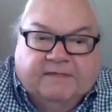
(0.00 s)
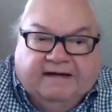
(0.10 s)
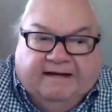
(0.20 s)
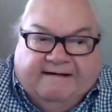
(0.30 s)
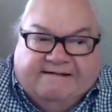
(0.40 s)

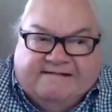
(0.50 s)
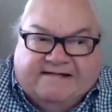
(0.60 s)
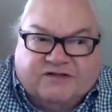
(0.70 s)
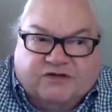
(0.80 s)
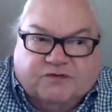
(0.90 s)
this
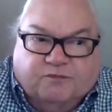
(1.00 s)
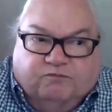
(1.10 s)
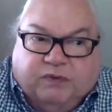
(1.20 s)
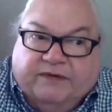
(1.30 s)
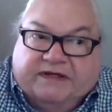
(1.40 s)
was probably
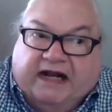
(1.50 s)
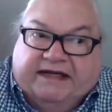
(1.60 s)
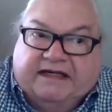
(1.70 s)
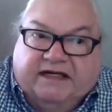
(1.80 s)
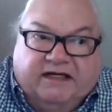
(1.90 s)

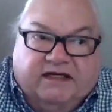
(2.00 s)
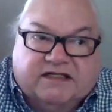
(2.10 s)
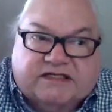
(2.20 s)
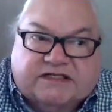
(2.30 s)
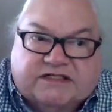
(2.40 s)

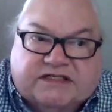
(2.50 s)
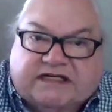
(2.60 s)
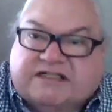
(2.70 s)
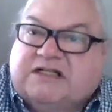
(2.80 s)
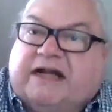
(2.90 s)

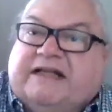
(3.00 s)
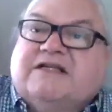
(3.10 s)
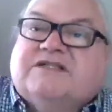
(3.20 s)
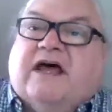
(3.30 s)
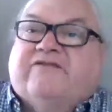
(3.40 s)
96,
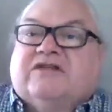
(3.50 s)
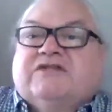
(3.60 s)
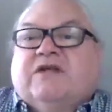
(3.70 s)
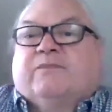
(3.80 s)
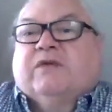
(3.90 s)
97,
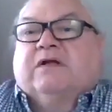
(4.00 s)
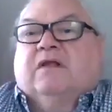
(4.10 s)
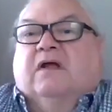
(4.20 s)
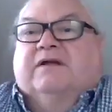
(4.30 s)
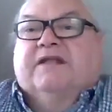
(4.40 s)
something
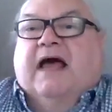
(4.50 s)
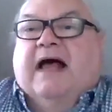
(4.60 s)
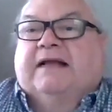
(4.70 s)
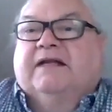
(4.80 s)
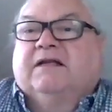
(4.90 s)
like that. And